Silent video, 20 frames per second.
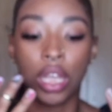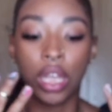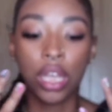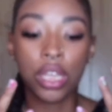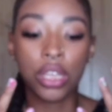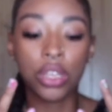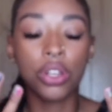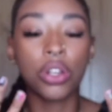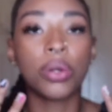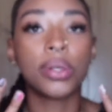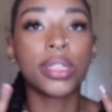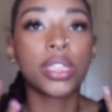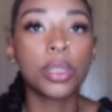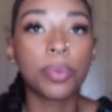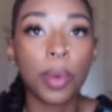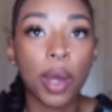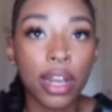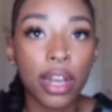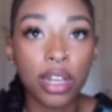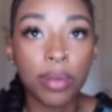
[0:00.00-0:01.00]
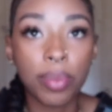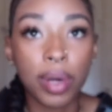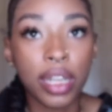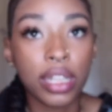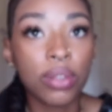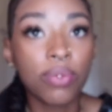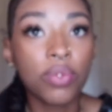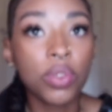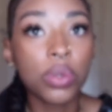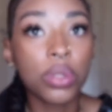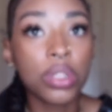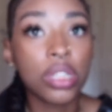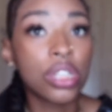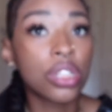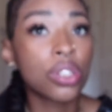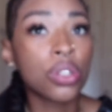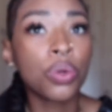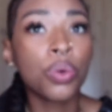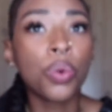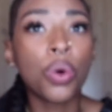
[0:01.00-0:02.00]
you know, inspired by influencers
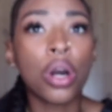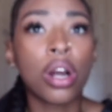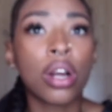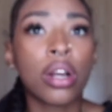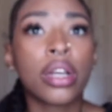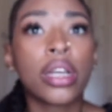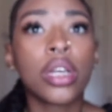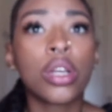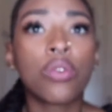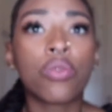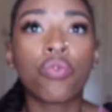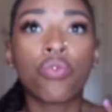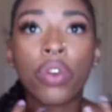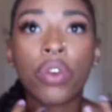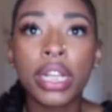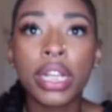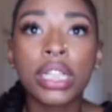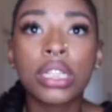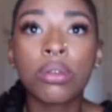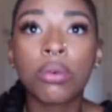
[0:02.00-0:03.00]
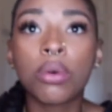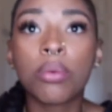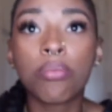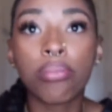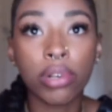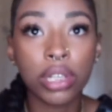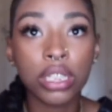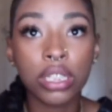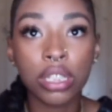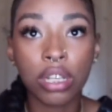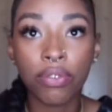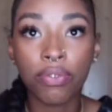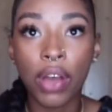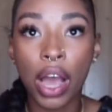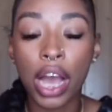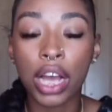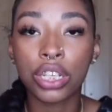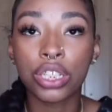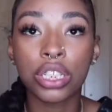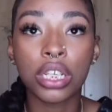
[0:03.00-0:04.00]
who are ready to embrace their
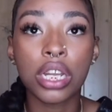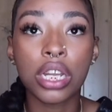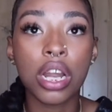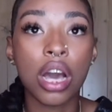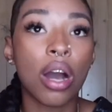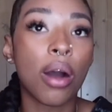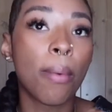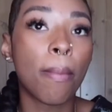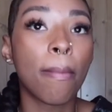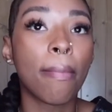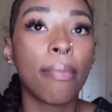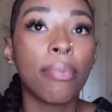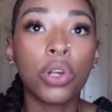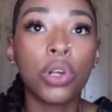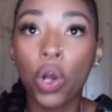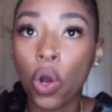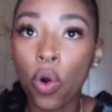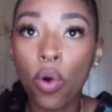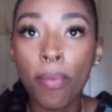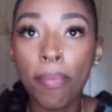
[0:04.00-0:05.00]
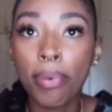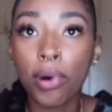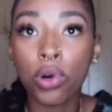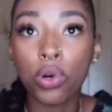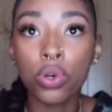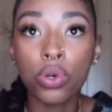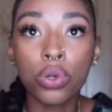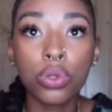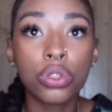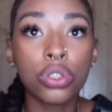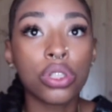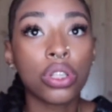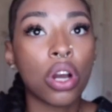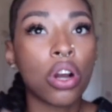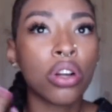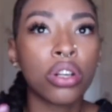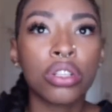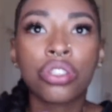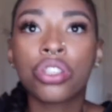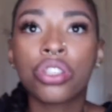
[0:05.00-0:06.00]
fashion, um, go bold,
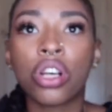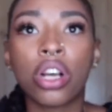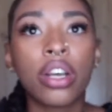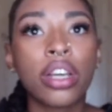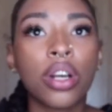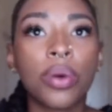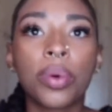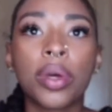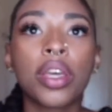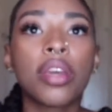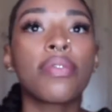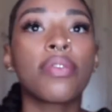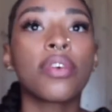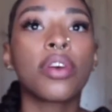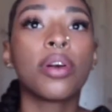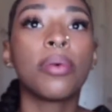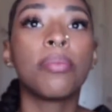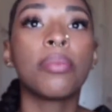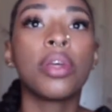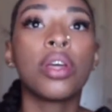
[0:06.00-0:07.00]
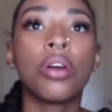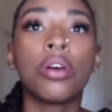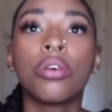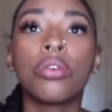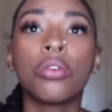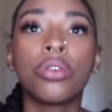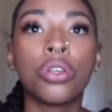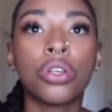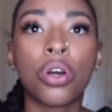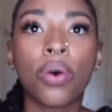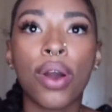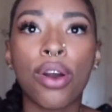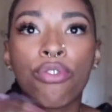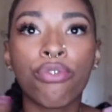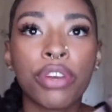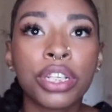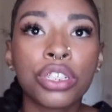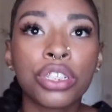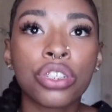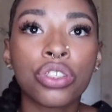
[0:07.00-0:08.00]
aren't shying away from, you know,
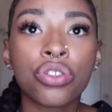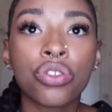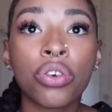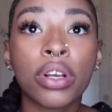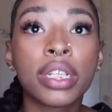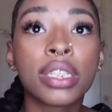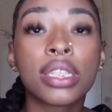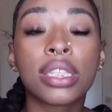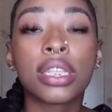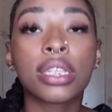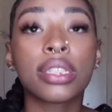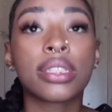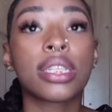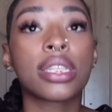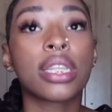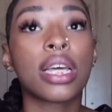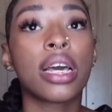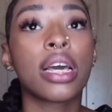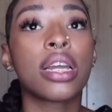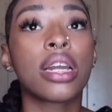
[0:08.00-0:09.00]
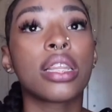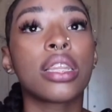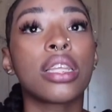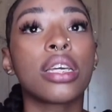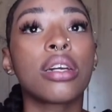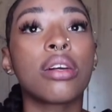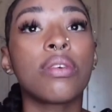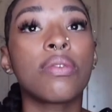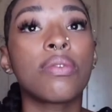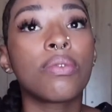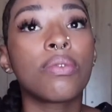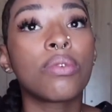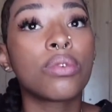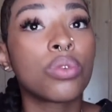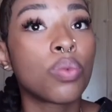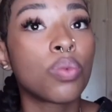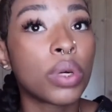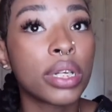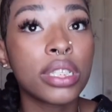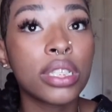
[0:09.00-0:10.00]
outrageous trends and things like that. And I think
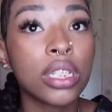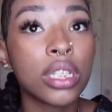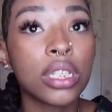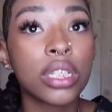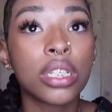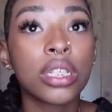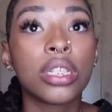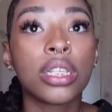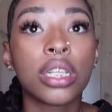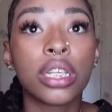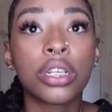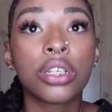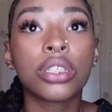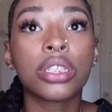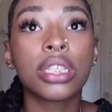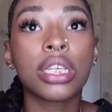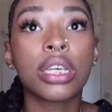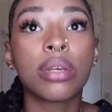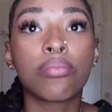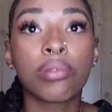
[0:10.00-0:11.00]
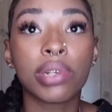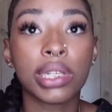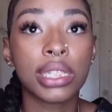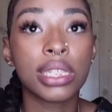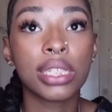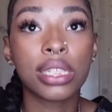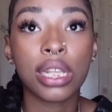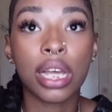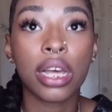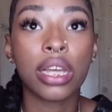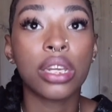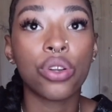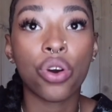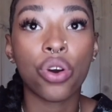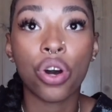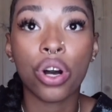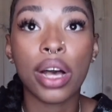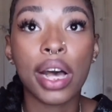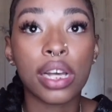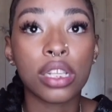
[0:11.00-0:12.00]
What's Good literally embraces that in
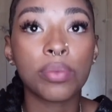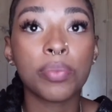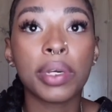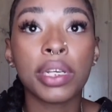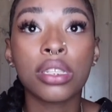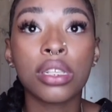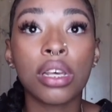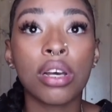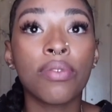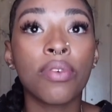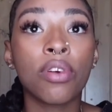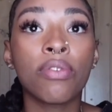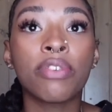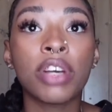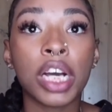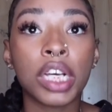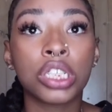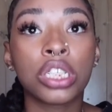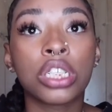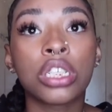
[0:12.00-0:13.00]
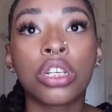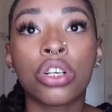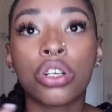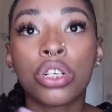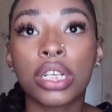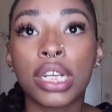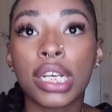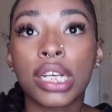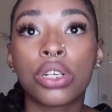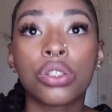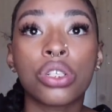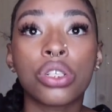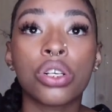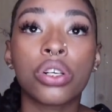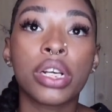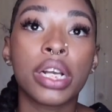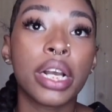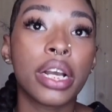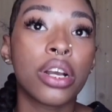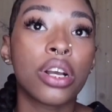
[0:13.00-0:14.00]
all aspects of her fashion, her nails, her
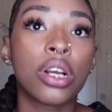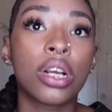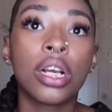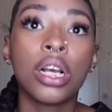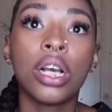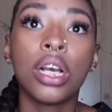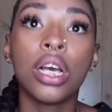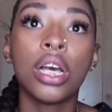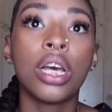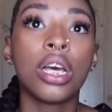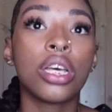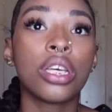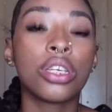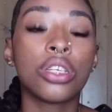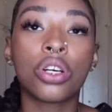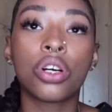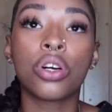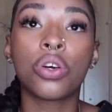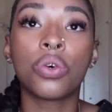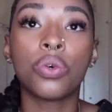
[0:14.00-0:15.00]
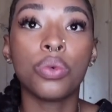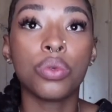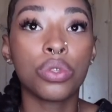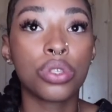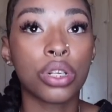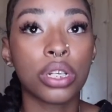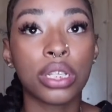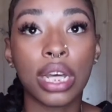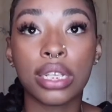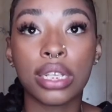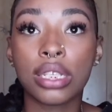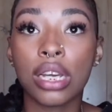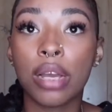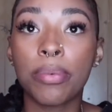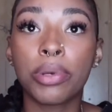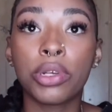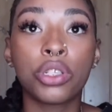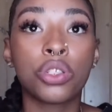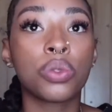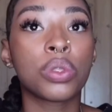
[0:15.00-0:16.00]
hair. You know, during that time
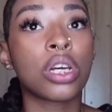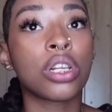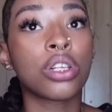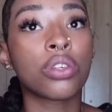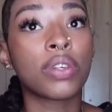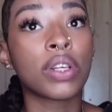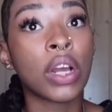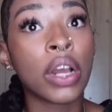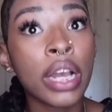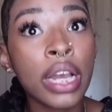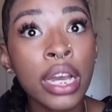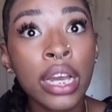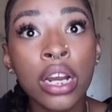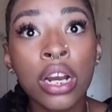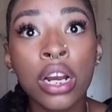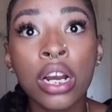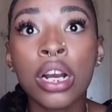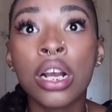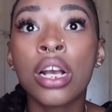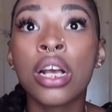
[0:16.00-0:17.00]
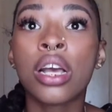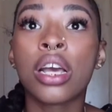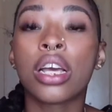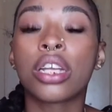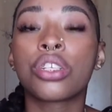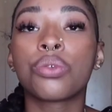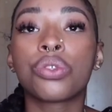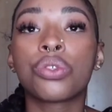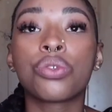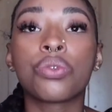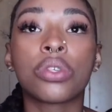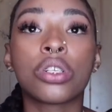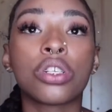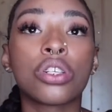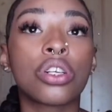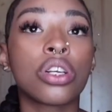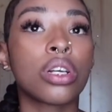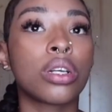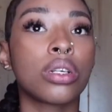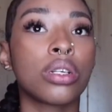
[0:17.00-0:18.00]
period she was coloring her hair and she was doing
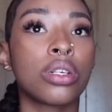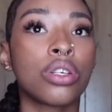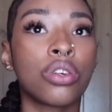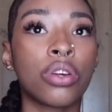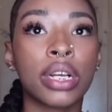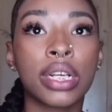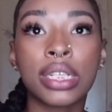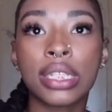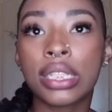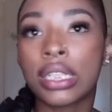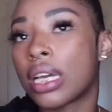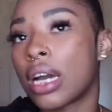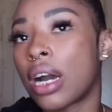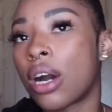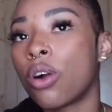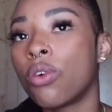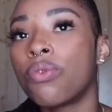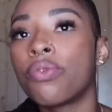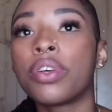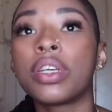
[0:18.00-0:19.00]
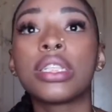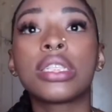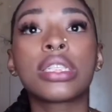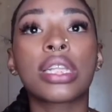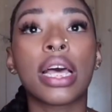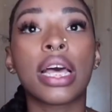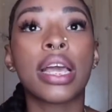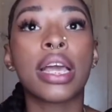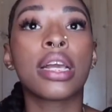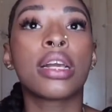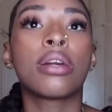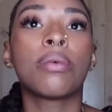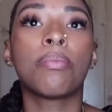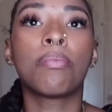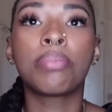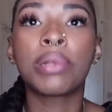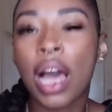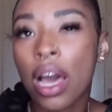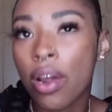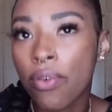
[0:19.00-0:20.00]
crazy outfits like
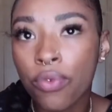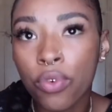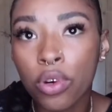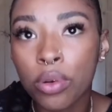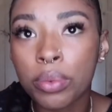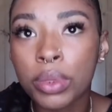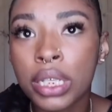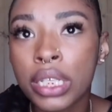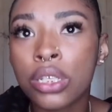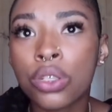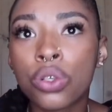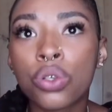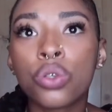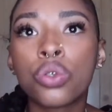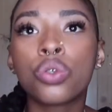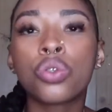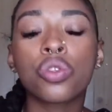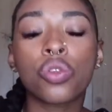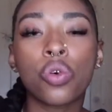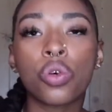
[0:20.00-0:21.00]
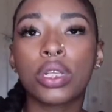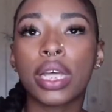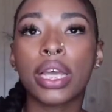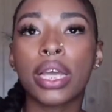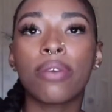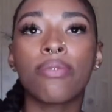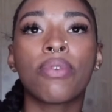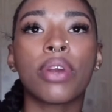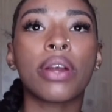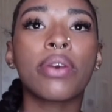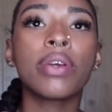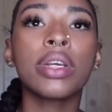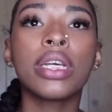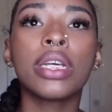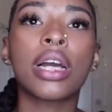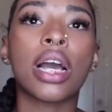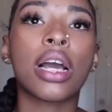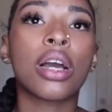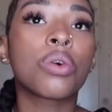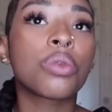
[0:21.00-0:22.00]
platformed heels or like very
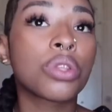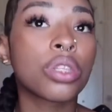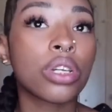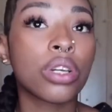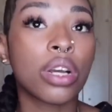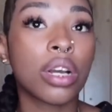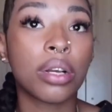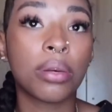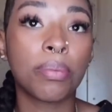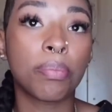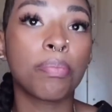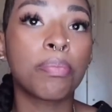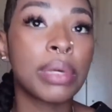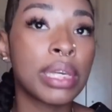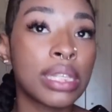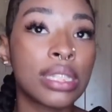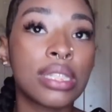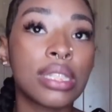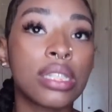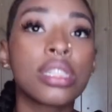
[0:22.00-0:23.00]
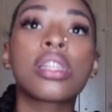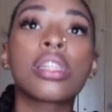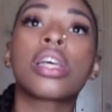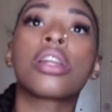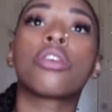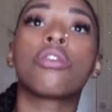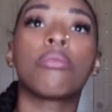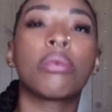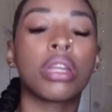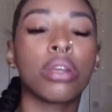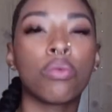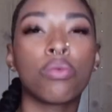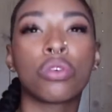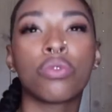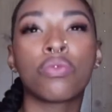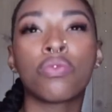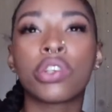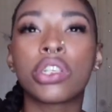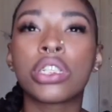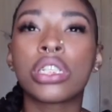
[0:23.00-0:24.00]
out there pieces that nobody would
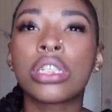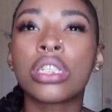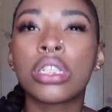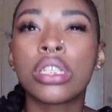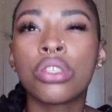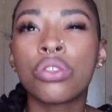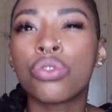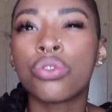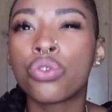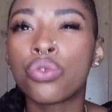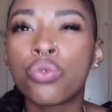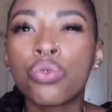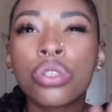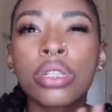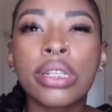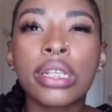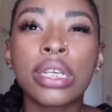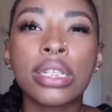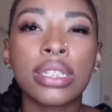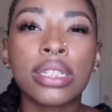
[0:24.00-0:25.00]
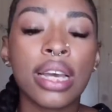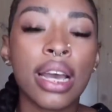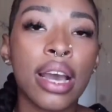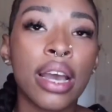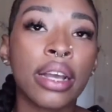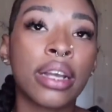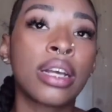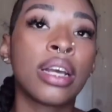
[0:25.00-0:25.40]
really usually attack